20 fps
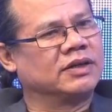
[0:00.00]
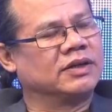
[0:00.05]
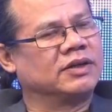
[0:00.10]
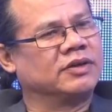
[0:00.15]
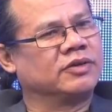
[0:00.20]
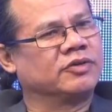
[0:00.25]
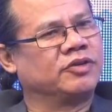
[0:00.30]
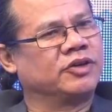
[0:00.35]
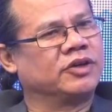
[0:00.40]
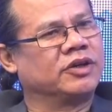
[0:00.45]

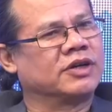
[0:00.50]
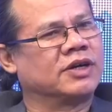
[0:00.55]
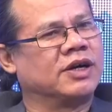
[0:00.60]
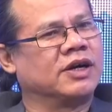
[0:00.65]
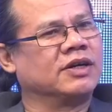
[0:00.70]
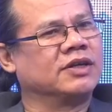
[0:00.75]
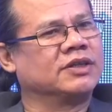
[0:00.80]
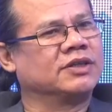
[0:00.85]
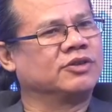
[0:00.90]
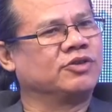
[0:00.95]
na koi na
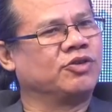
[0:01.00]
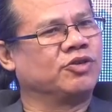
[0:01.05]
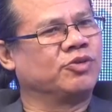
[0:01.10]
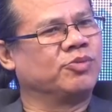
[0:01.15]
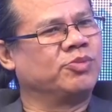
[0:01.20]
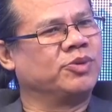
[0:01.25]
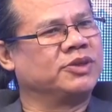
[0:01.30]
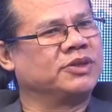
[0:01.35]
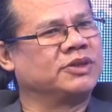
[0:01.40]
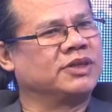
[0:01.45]
khang is
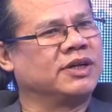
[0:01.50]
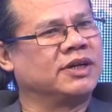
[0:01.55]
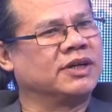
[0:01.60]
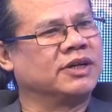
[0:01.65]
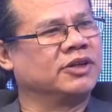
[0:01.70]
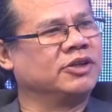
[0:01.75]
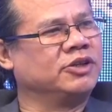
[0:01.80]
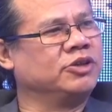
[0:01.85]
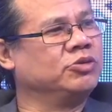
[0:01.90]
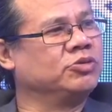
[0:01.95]
documentary ha
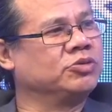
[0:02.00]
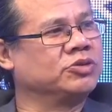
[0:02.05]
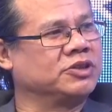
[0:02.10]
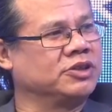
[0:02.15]
ga news